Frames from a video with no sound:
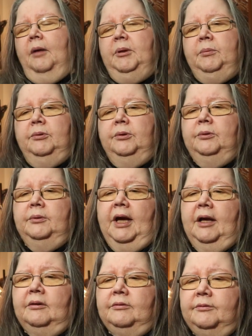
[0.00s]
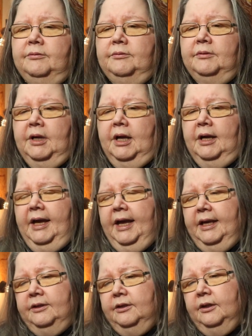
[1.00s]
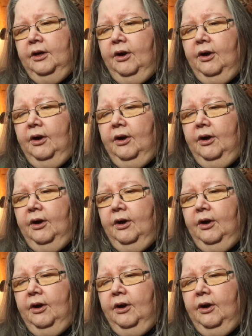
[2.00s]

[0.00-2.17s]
people who have had